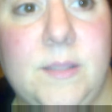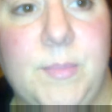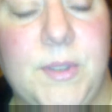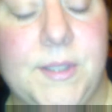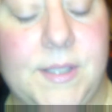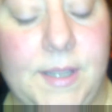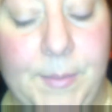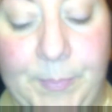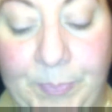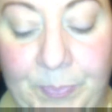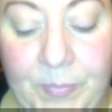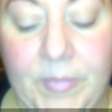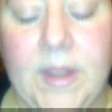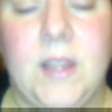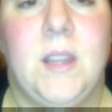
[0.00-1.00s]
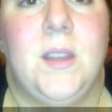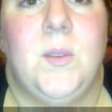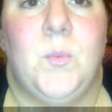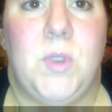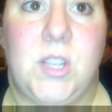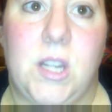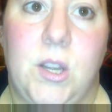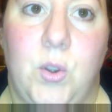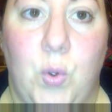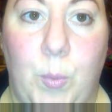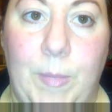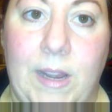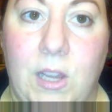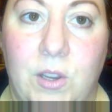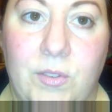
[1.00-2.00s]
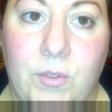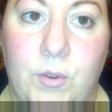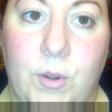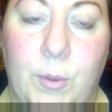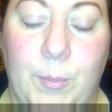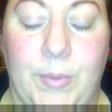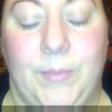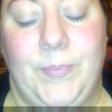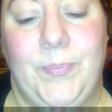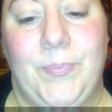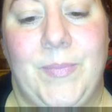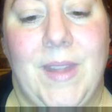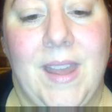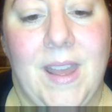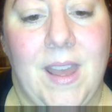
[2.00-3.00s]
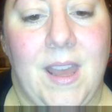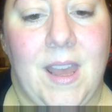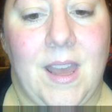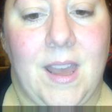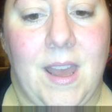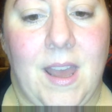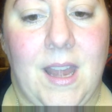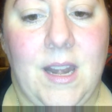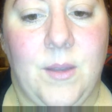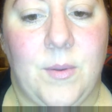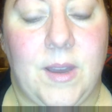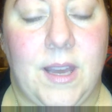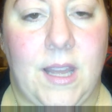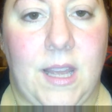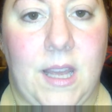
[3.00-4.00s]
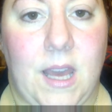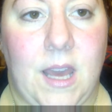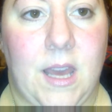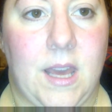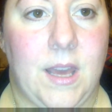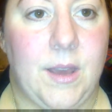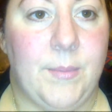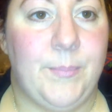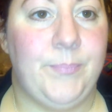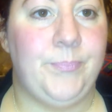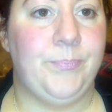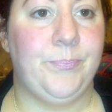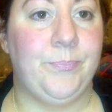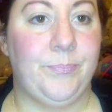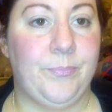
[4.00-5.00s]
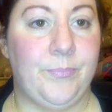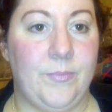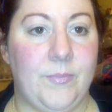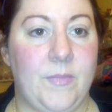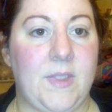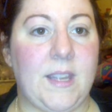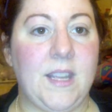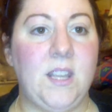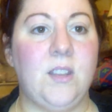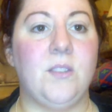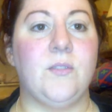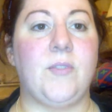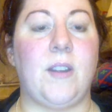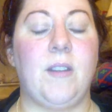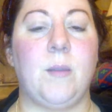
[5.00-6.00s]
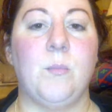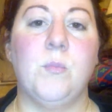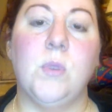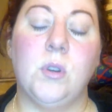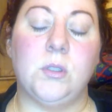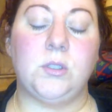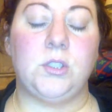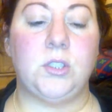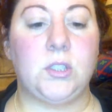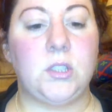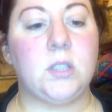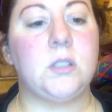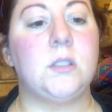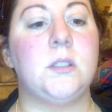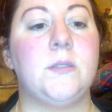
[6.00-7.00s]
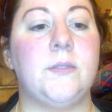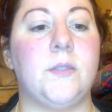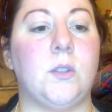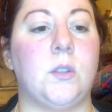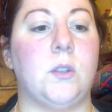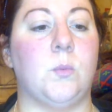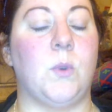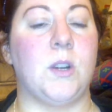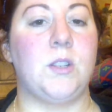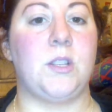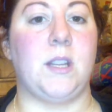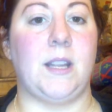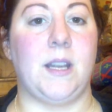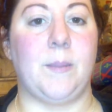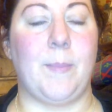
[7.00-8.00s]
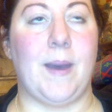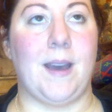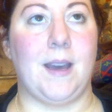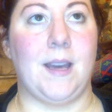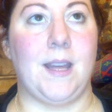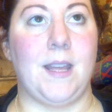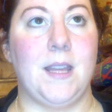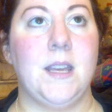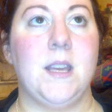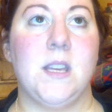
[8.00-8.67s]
spotty, which I normally cover up. Anyway, thank you very much for watching my